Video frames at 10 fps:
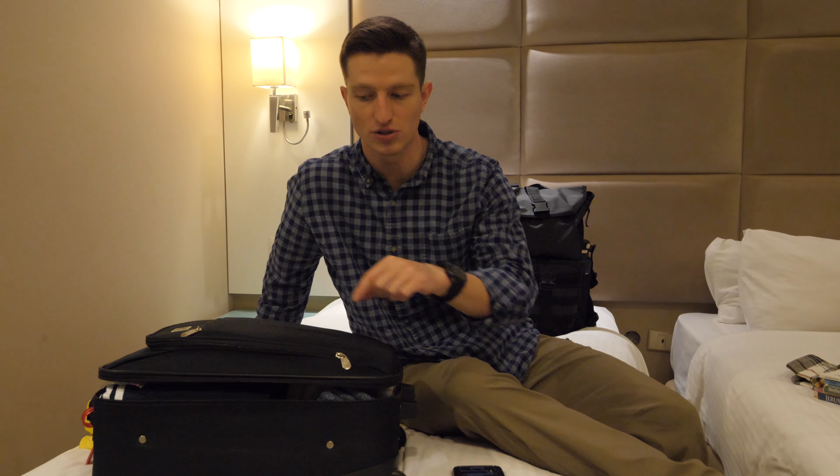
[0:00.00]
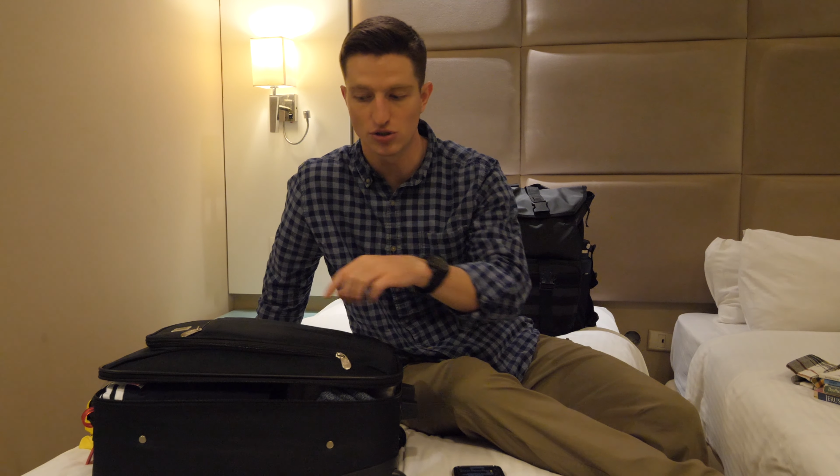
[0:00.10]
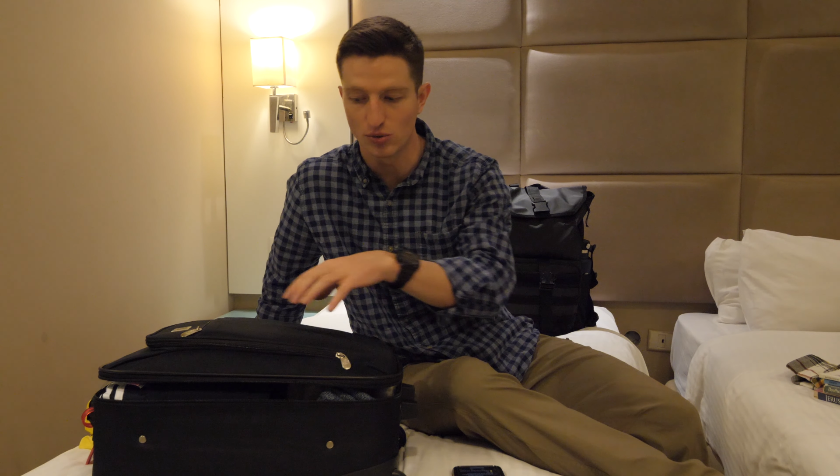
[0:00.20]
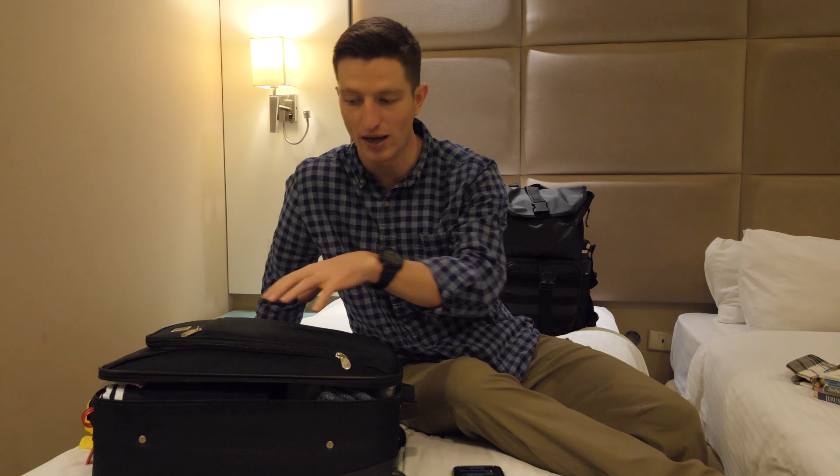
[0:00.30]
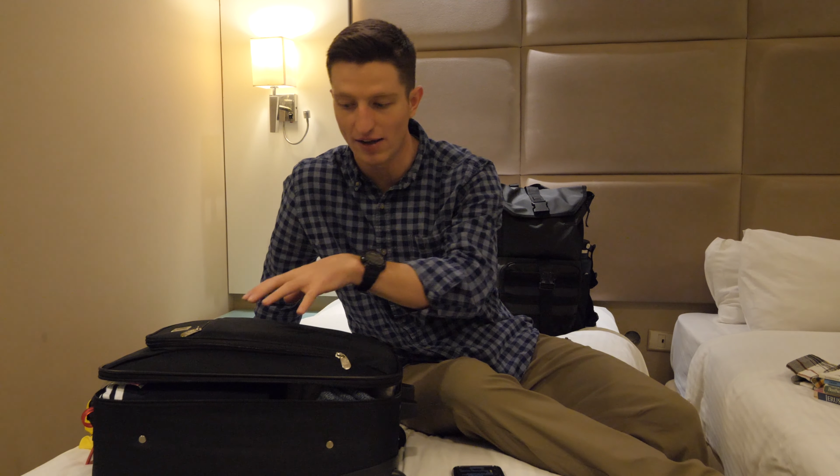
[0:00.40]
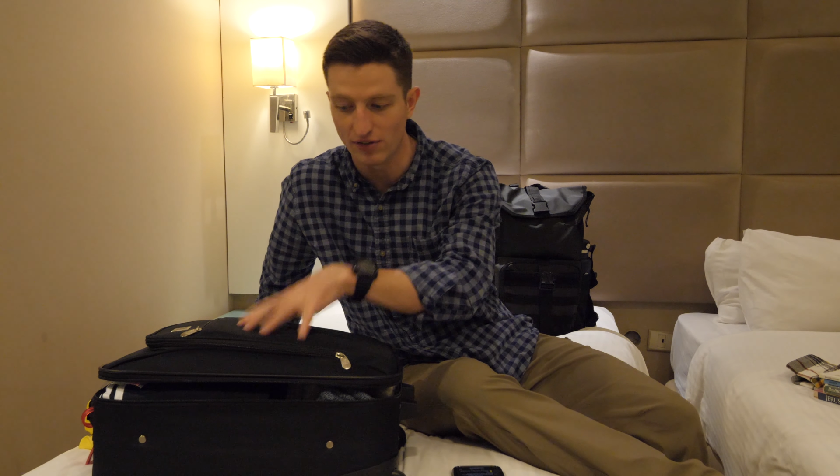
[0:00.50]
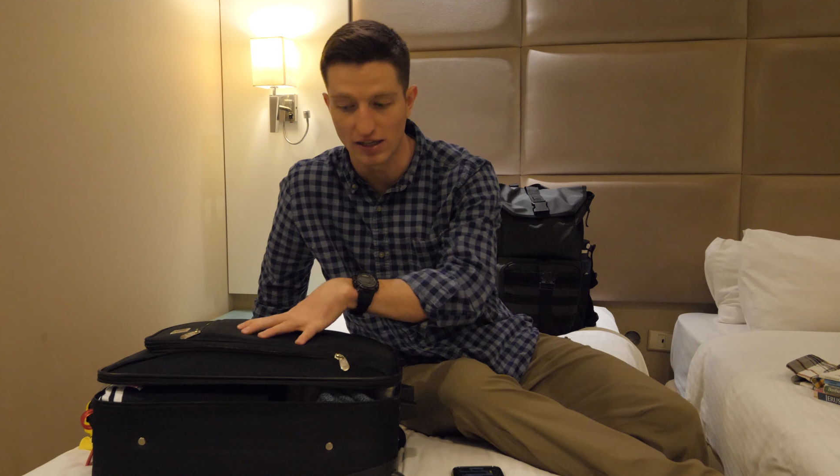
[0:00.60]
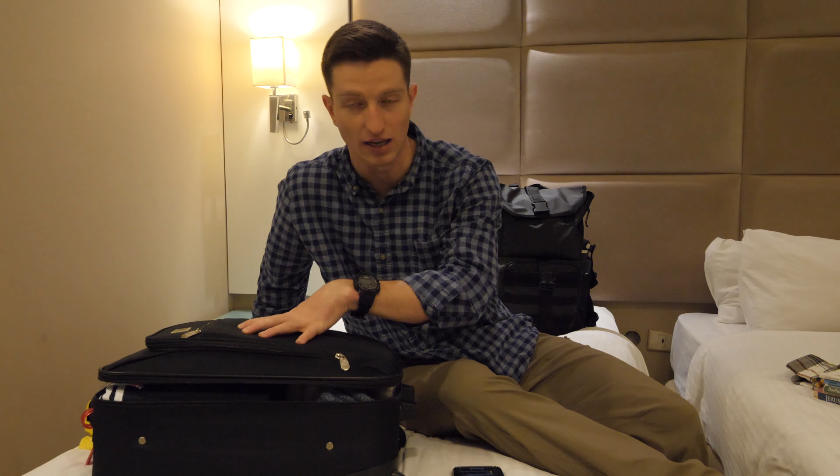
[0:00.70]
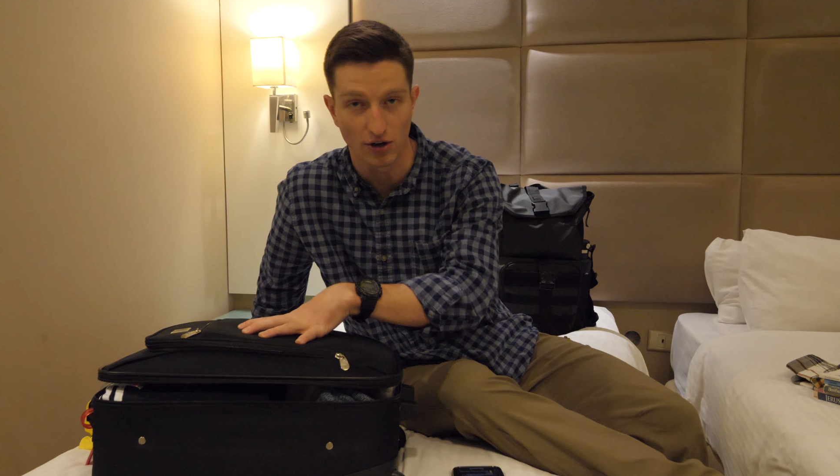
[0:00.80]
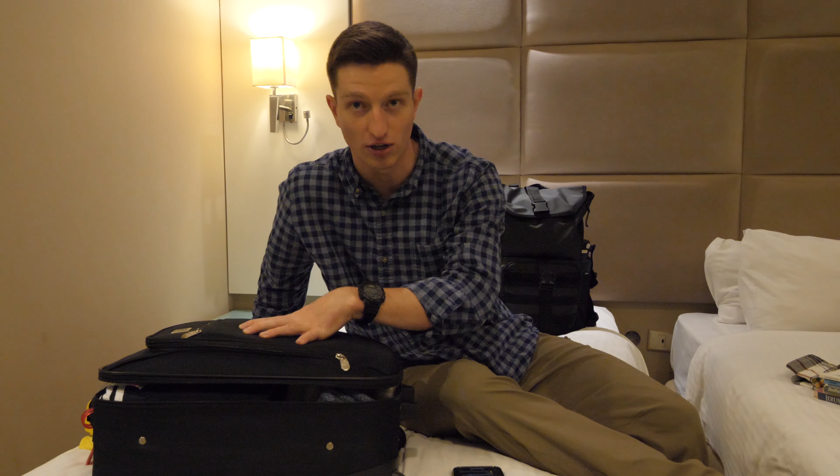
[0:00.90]
to have a
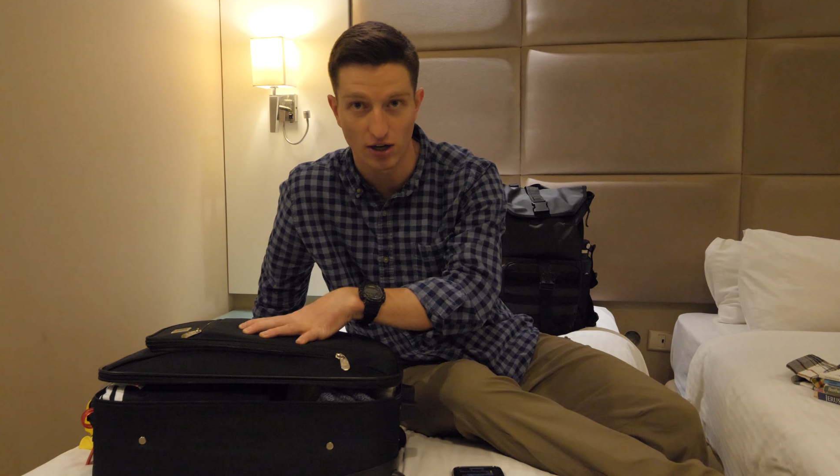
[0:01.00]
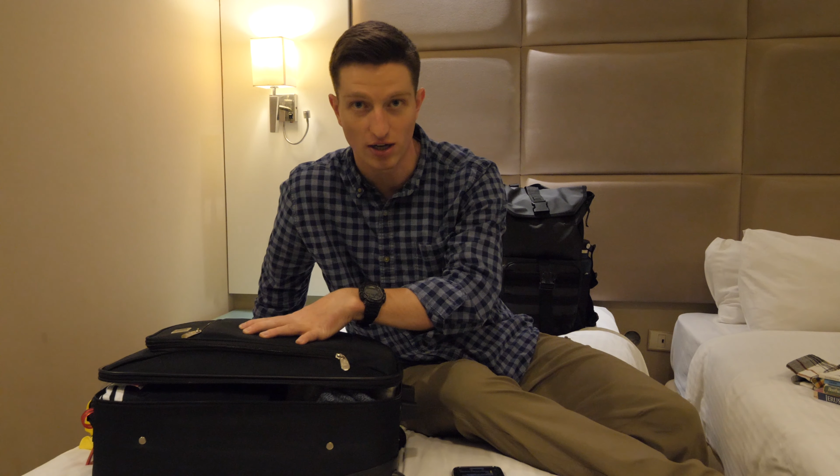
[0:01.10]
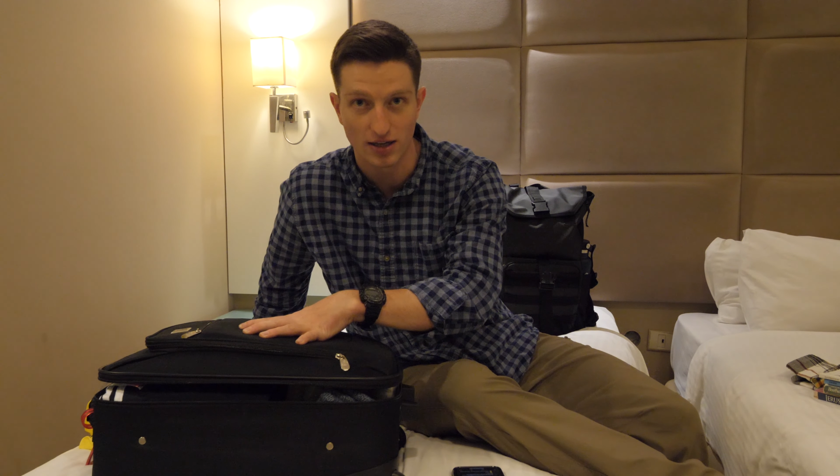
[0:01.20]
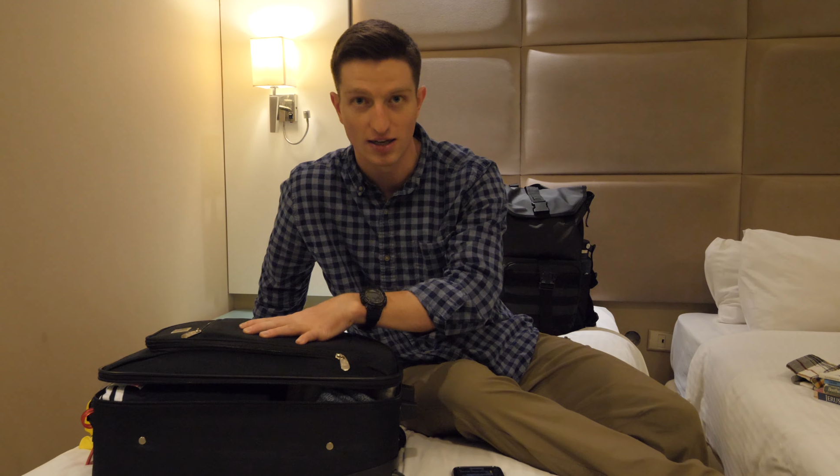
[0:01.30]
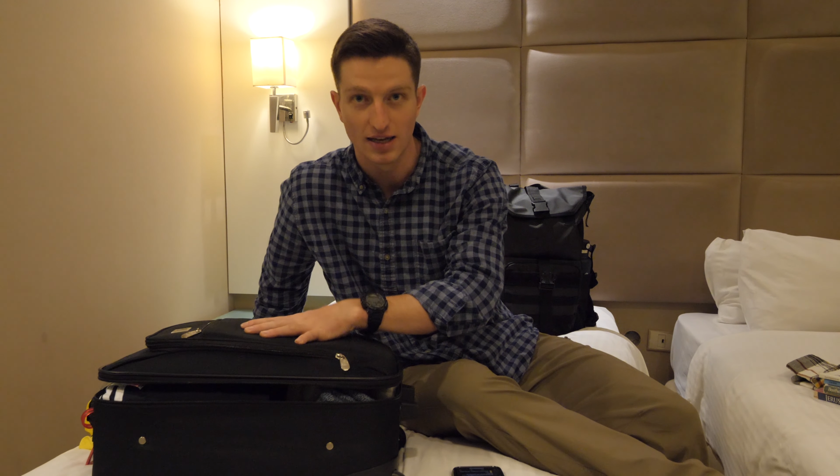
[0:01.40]
carry-on,